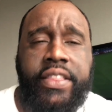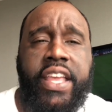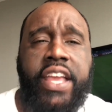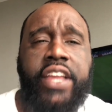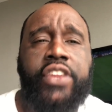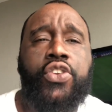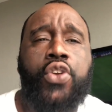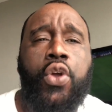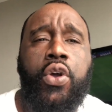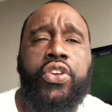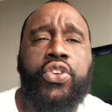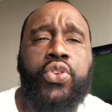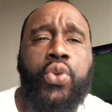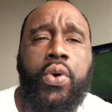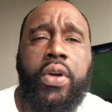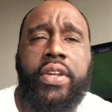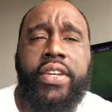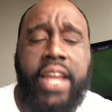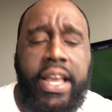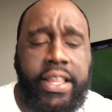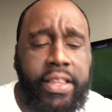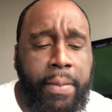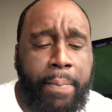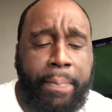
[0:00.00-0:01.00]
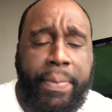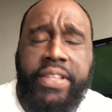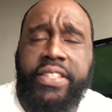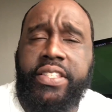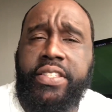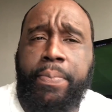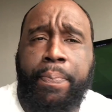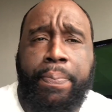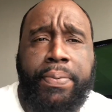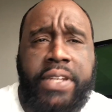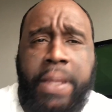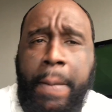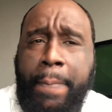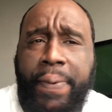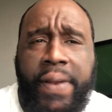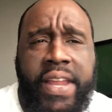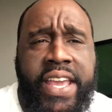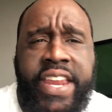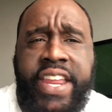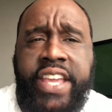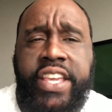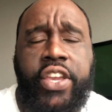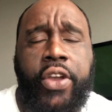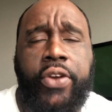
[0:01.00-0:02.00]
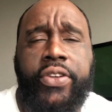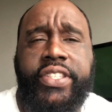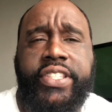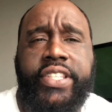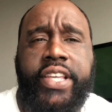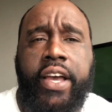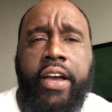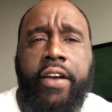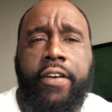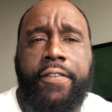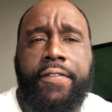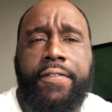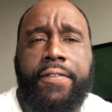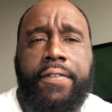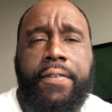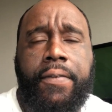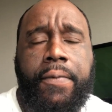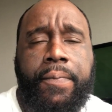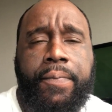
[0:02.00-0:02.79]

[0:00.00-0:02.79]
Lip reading: then you're doing nothing but depleting yourself.